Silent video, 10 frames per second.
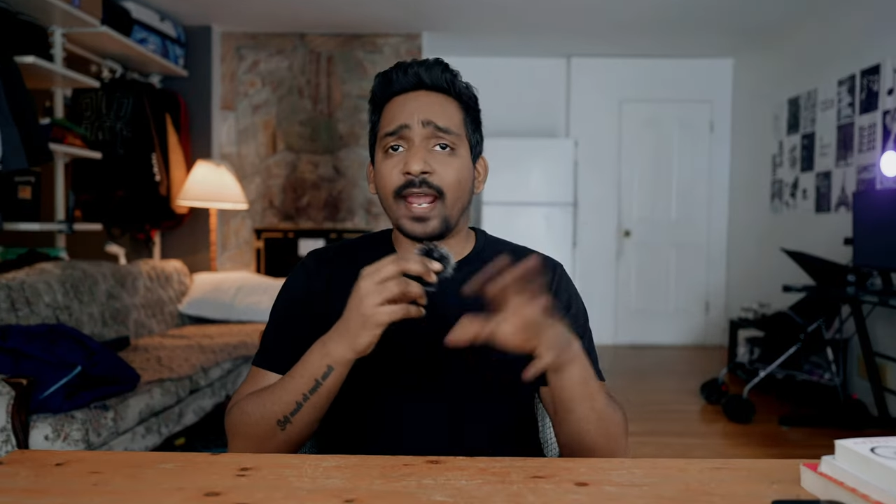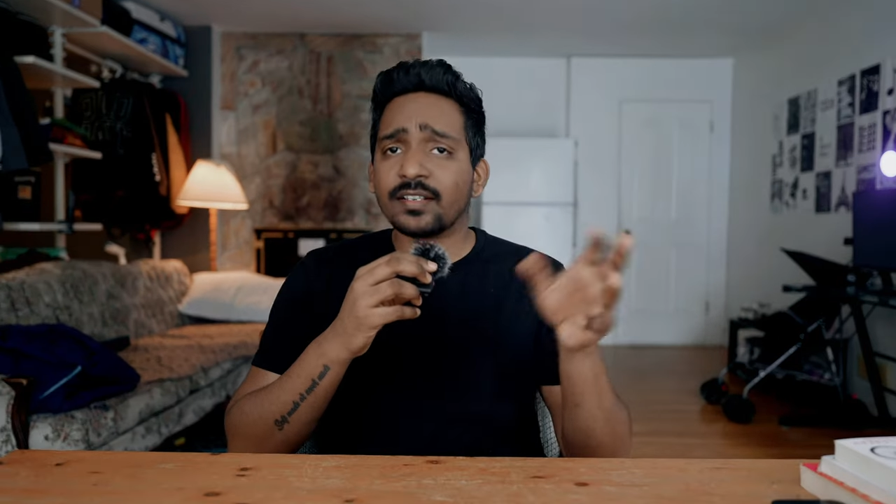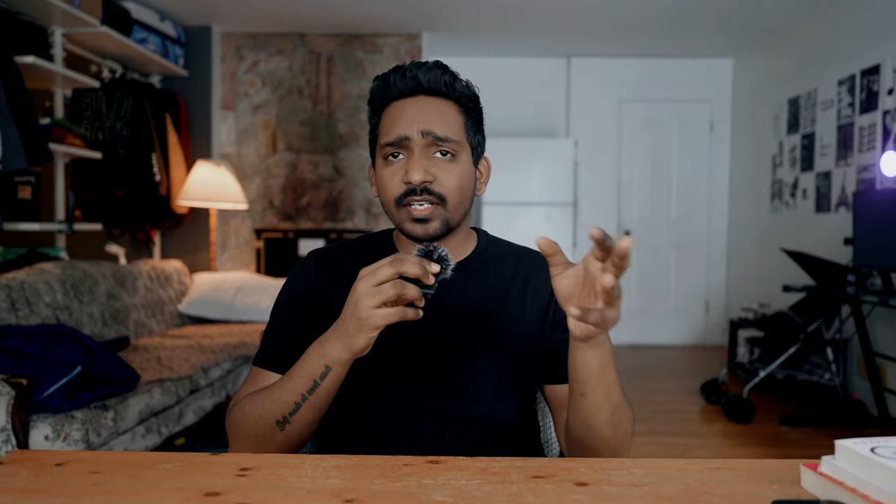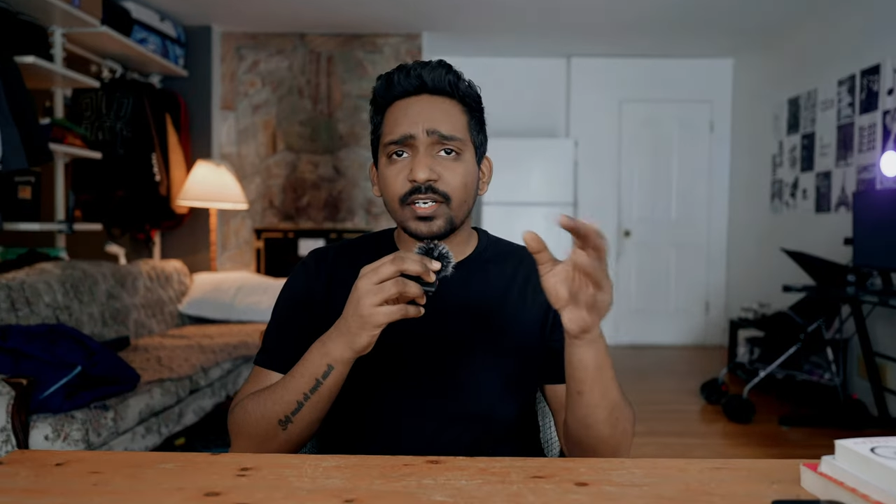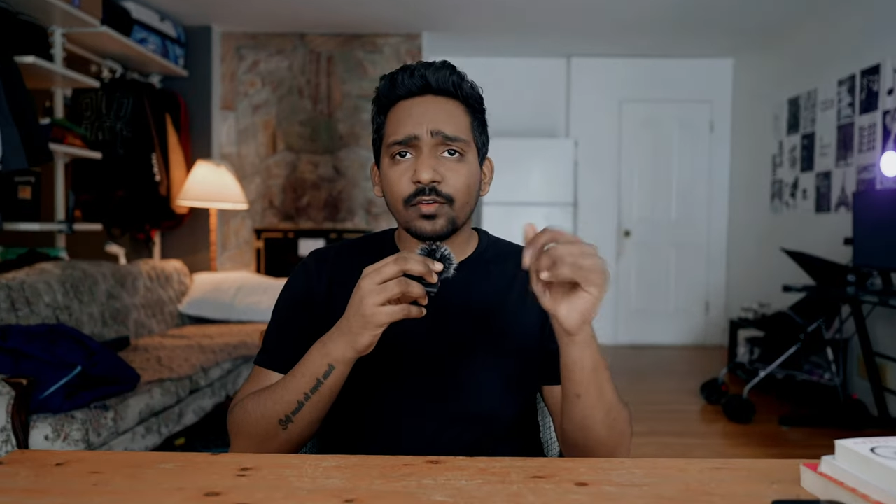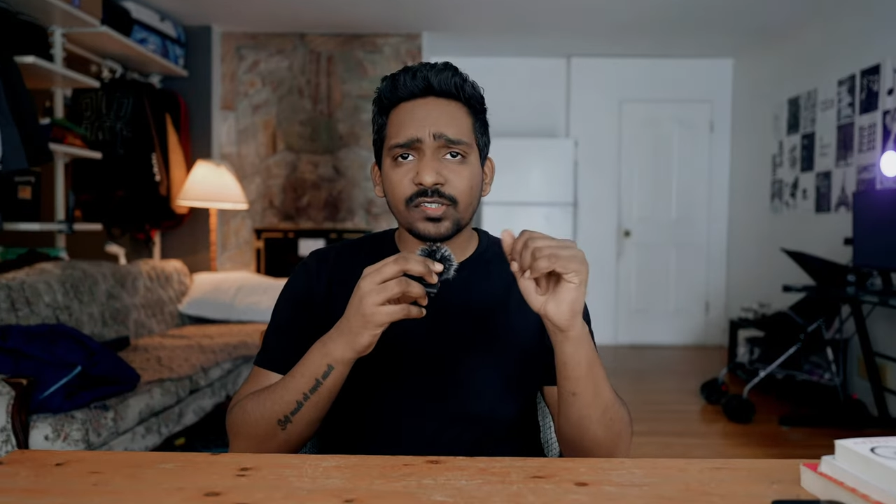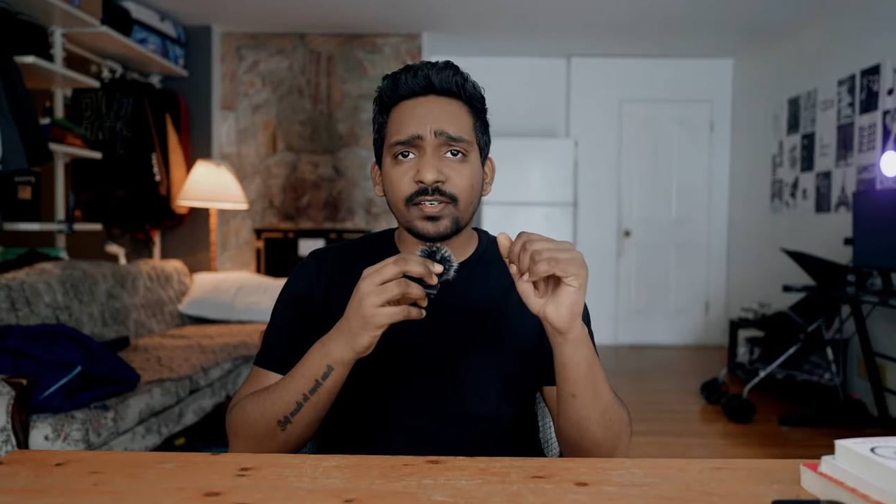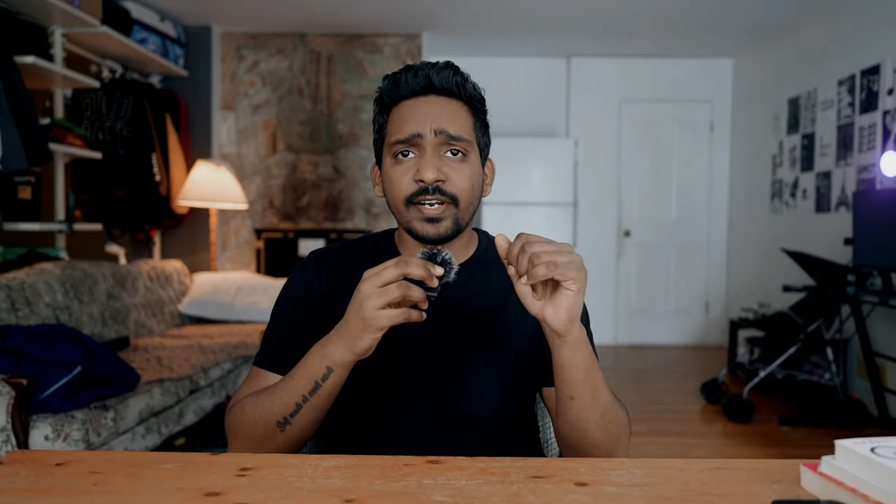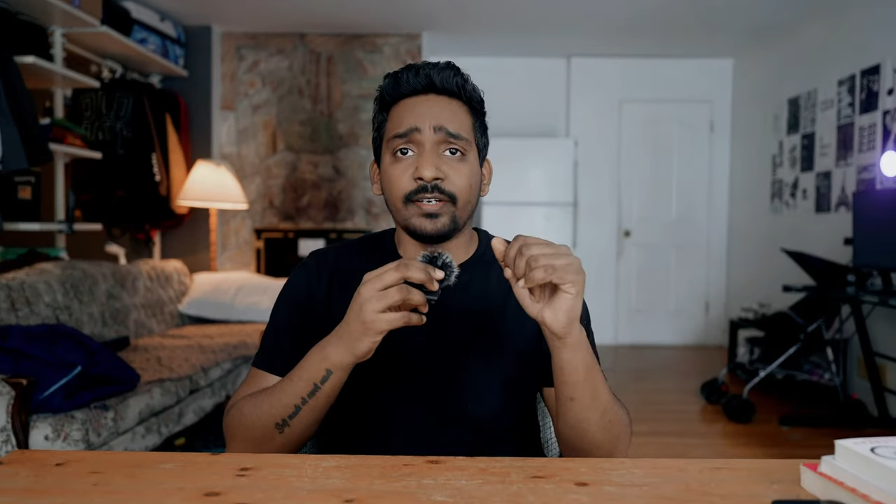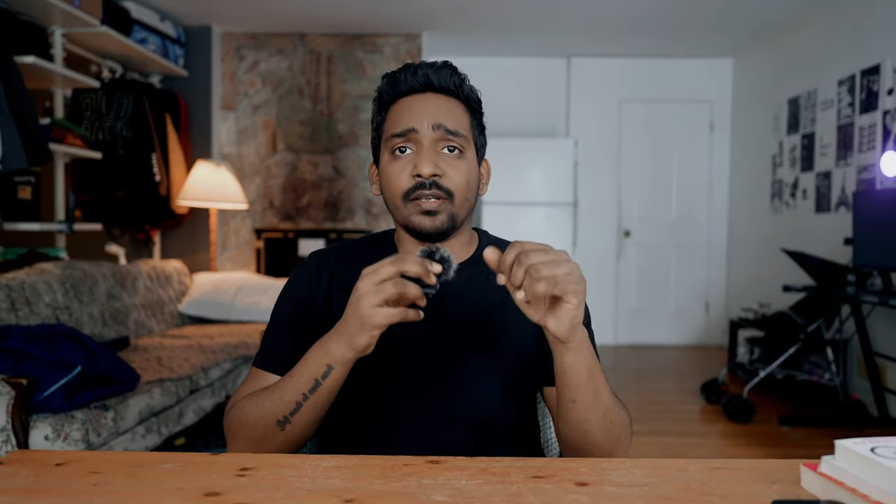Frank's idea was
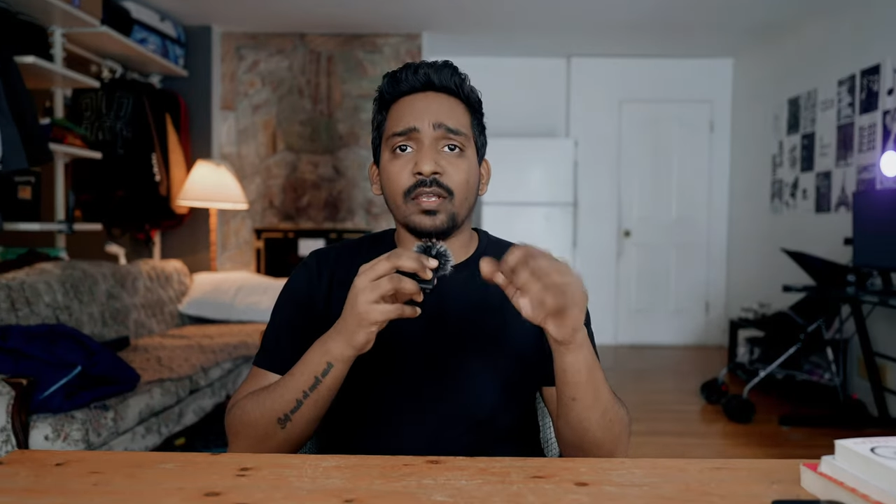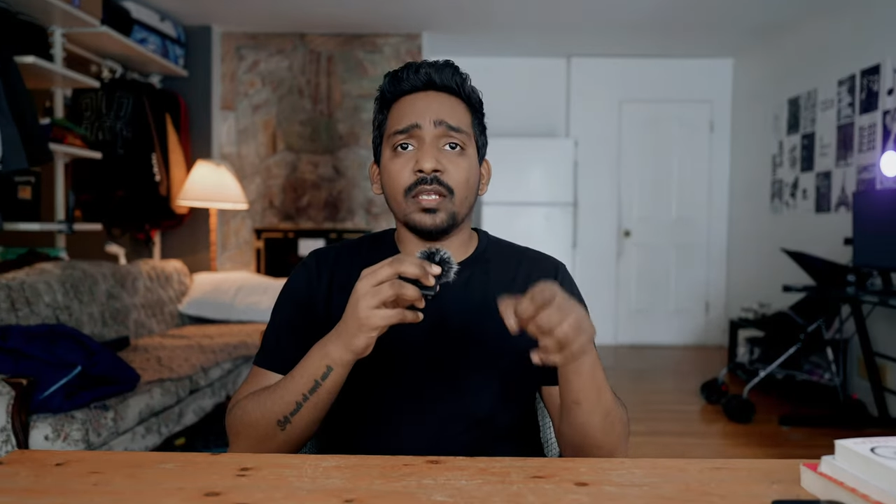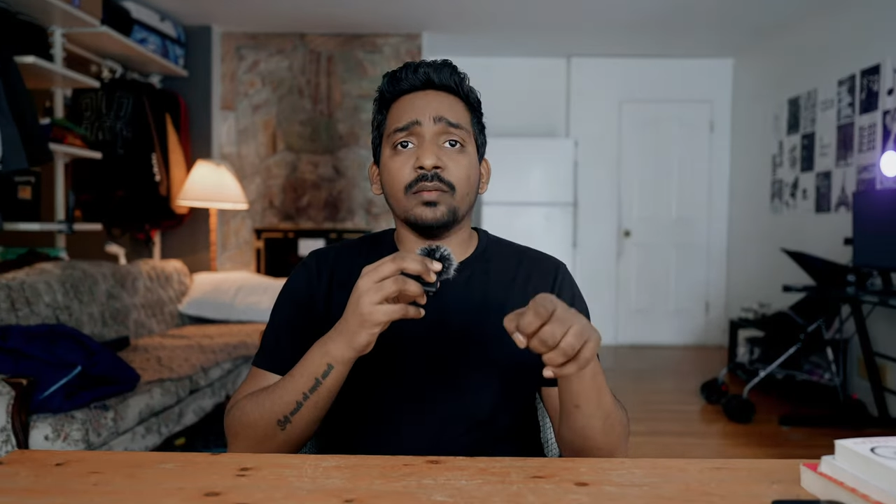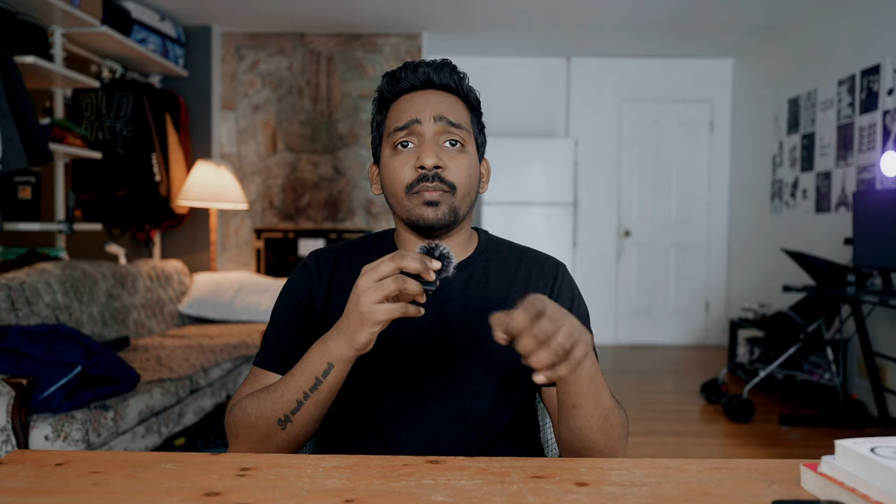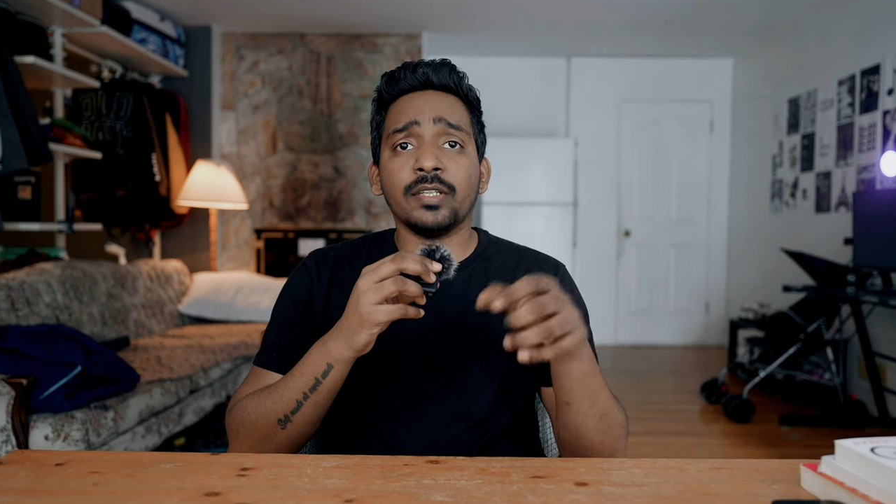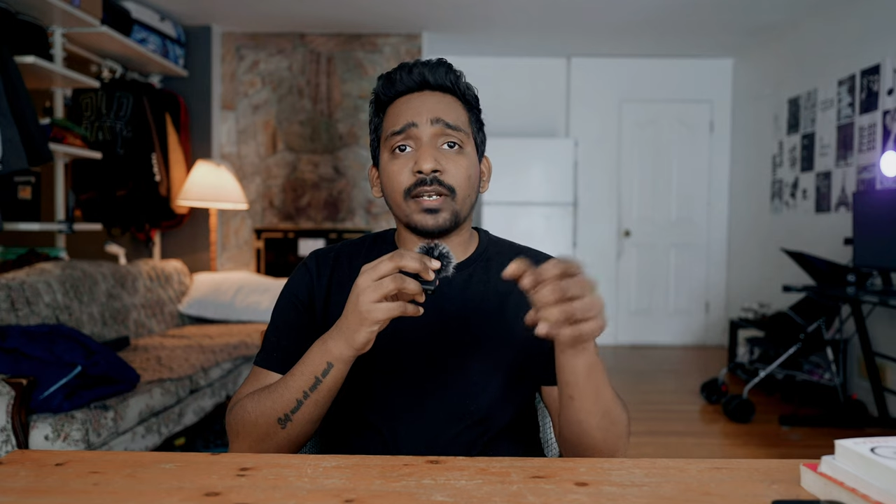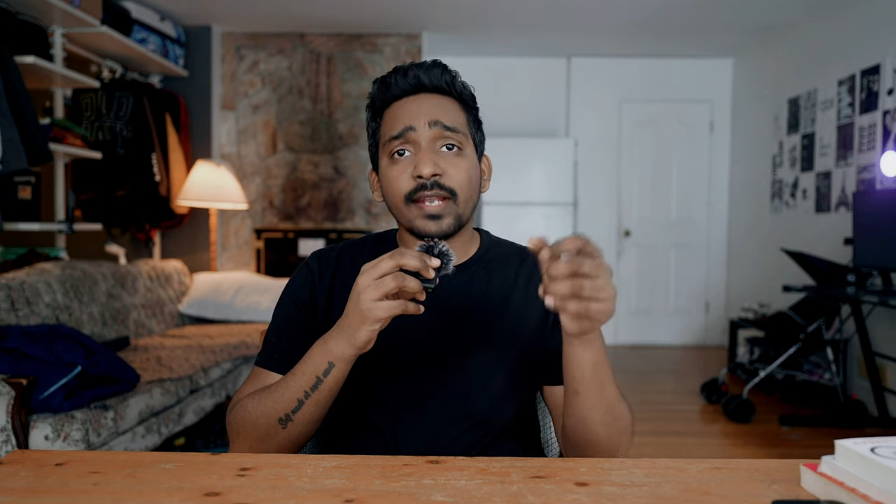great, but the